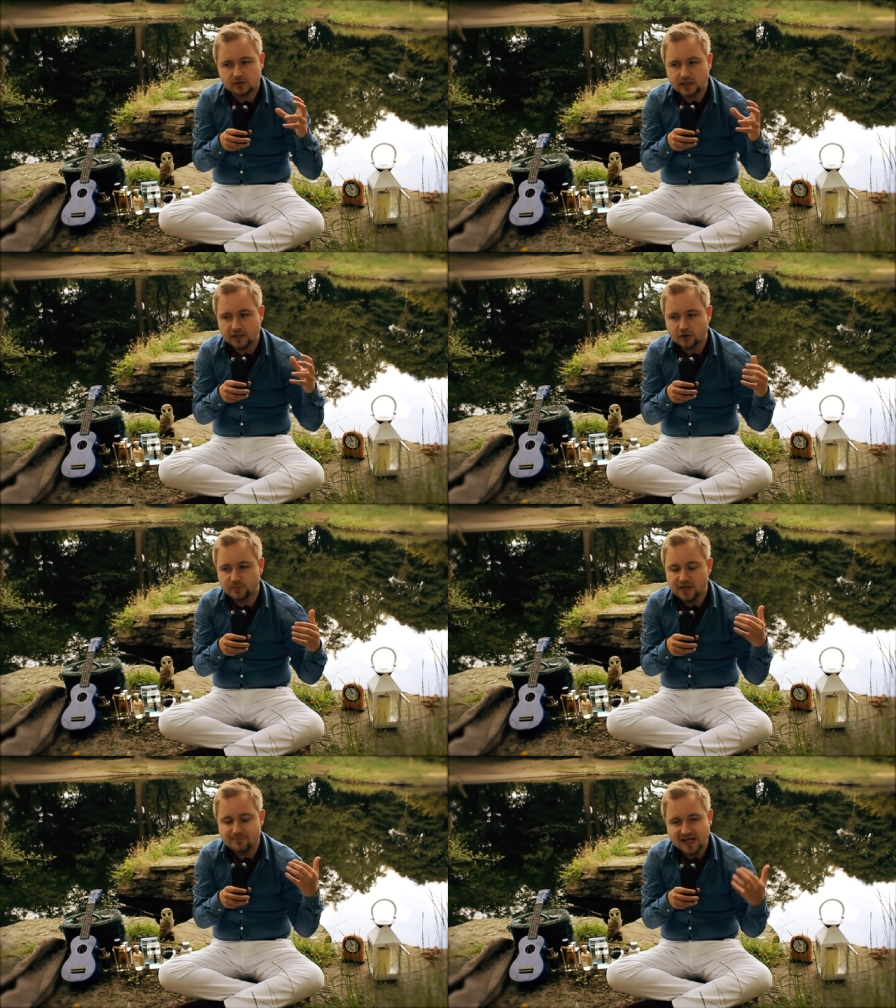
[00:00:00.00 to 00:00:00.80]
it could
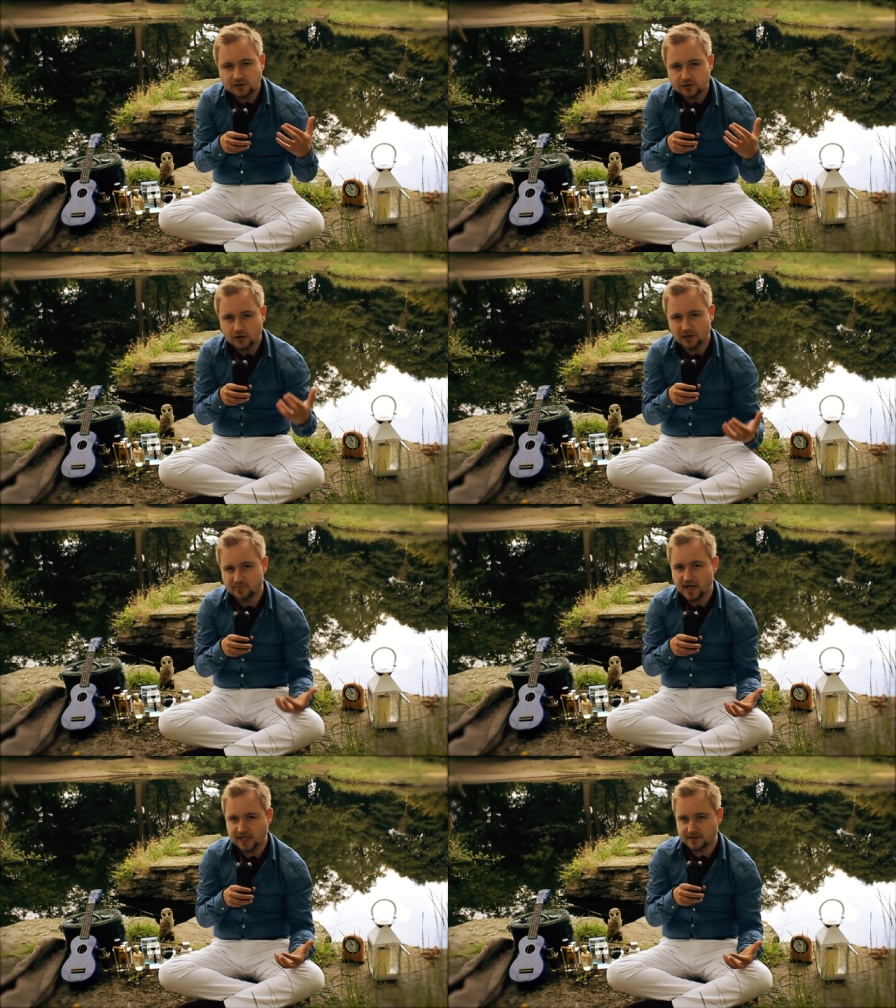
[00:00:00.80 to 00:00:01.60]
be a melancholy
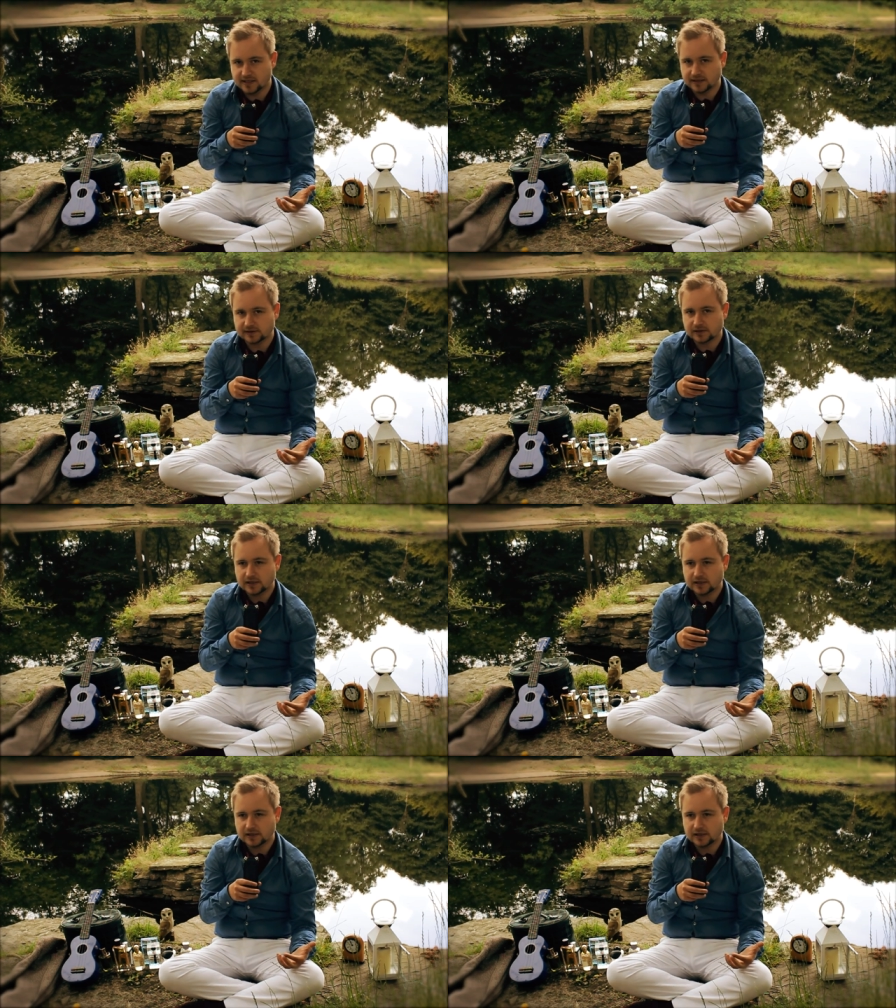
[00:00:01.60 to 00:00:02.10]
painting.